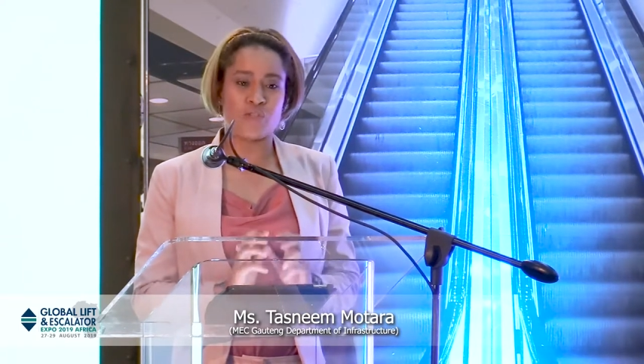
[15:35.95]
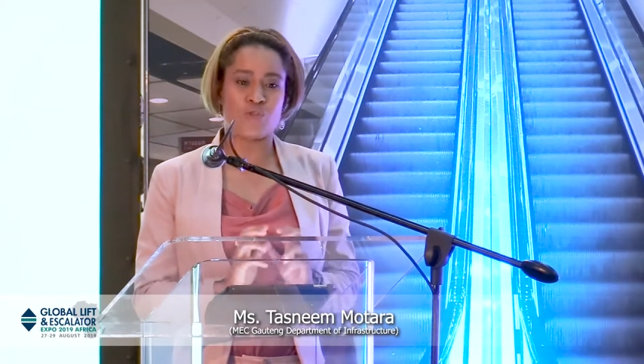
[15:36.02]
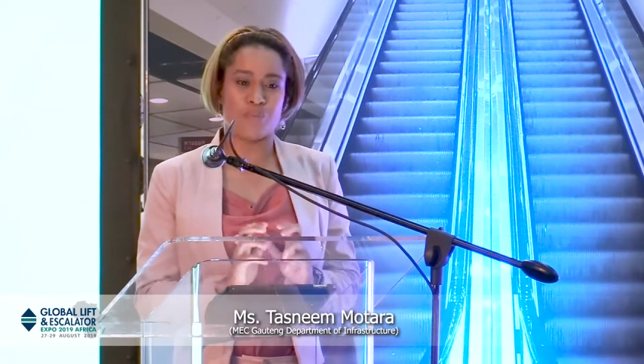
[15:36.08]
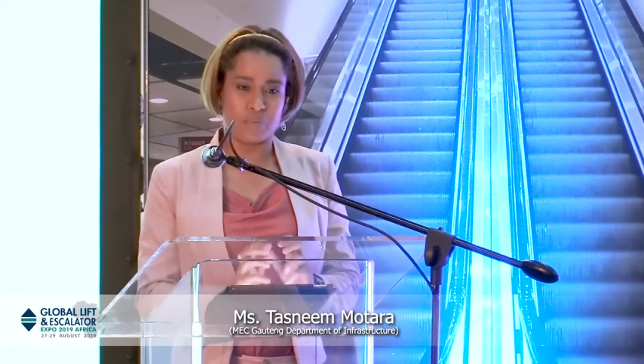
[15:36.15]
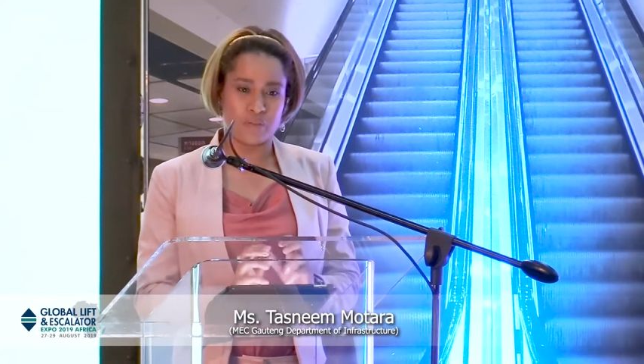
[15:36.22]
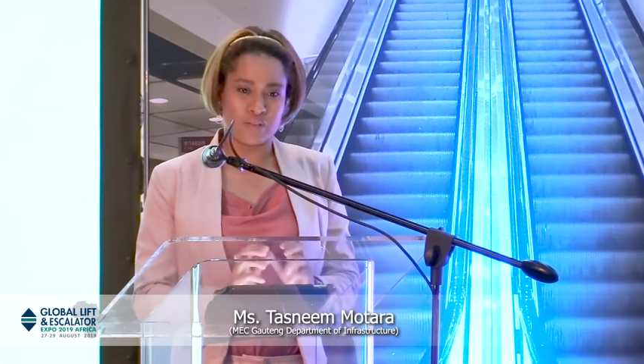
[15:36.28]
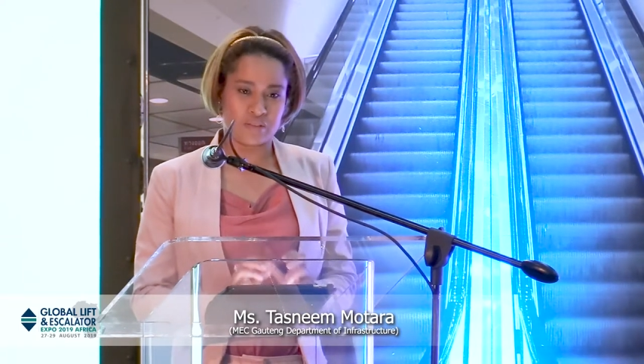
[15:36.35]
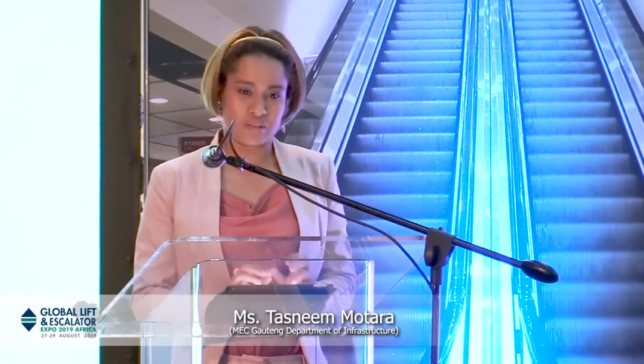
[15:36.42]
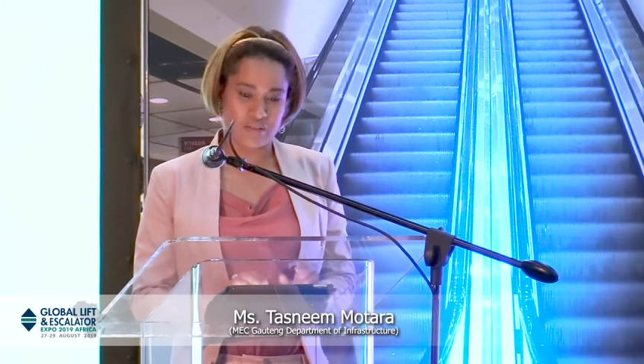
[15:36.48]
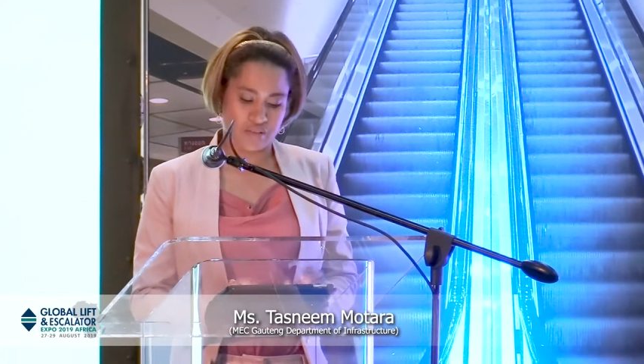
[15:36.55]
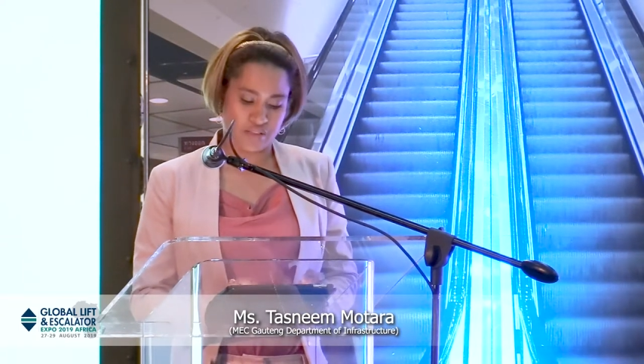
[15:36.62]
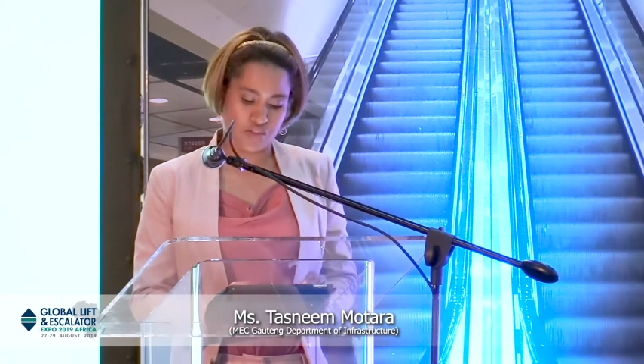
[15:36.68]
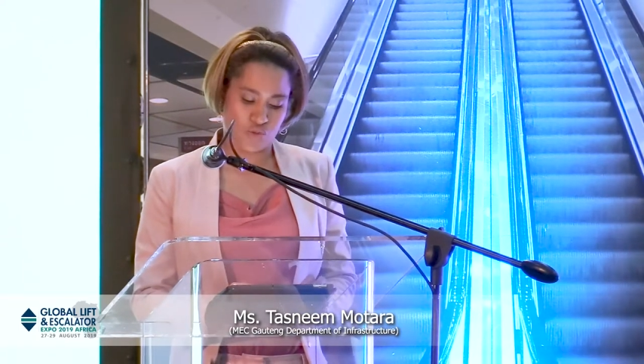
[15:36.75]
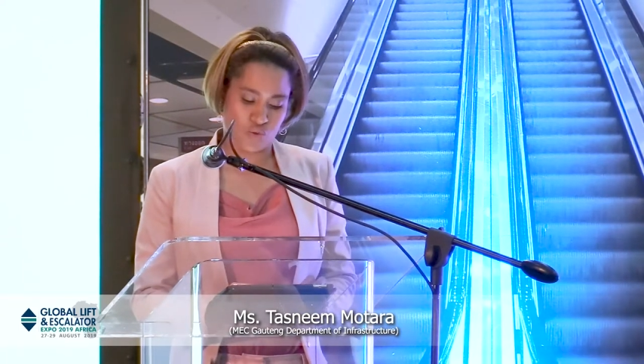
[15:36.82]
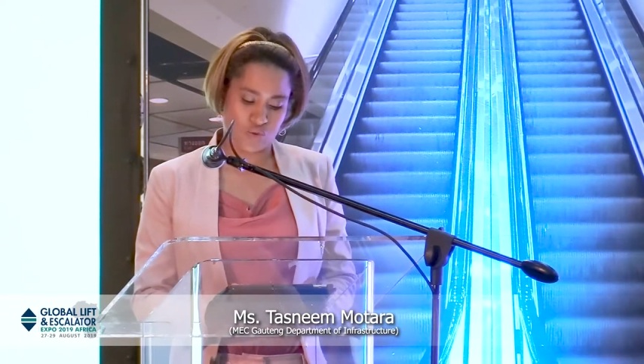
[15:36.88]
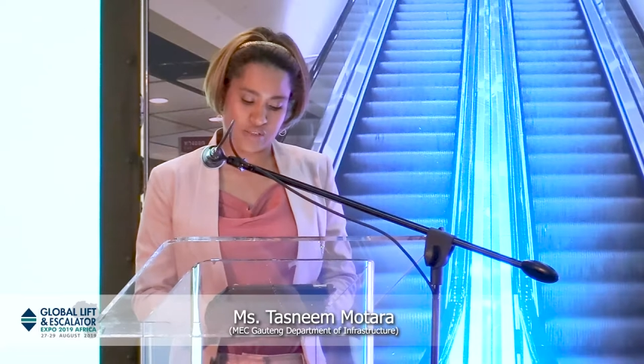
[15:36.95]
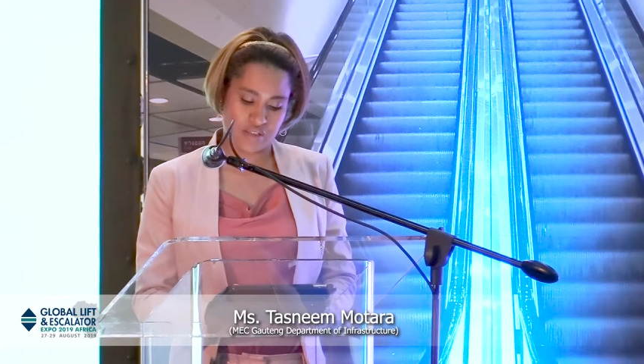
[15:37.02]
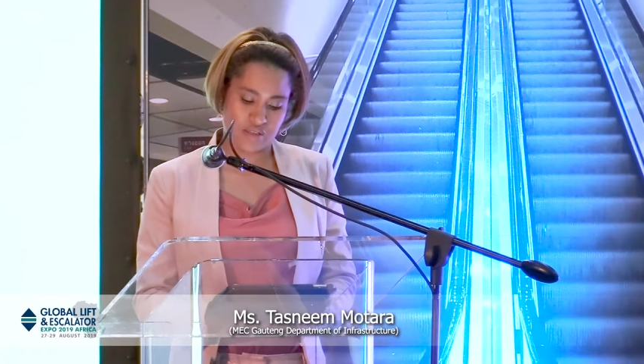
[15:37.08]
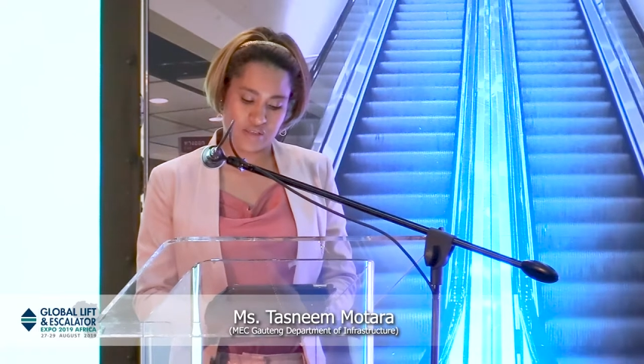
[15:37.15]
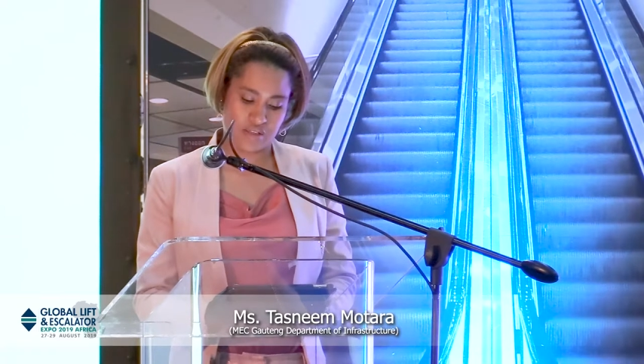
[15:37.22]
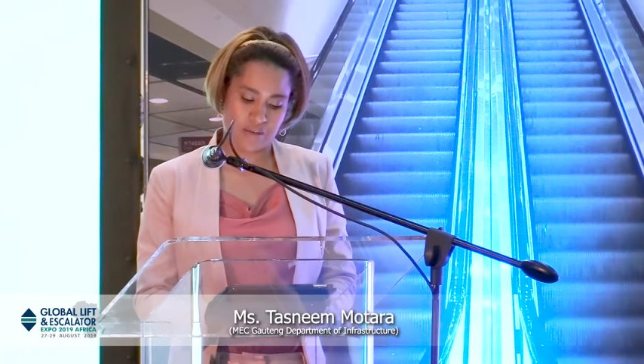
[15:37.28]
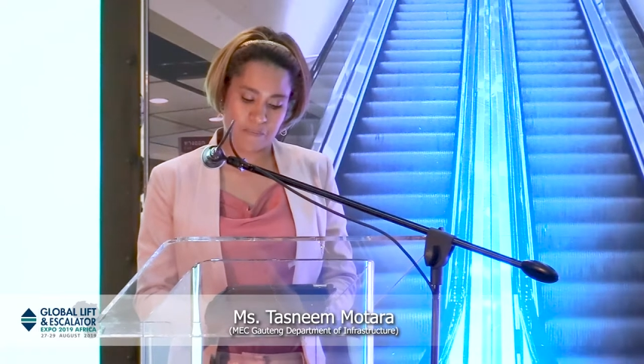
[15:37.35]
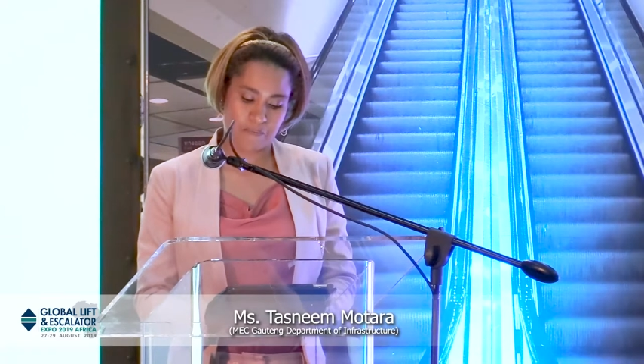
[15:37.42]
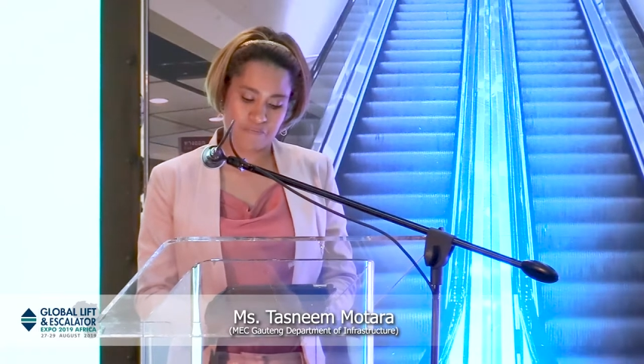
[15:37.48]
to build this new city.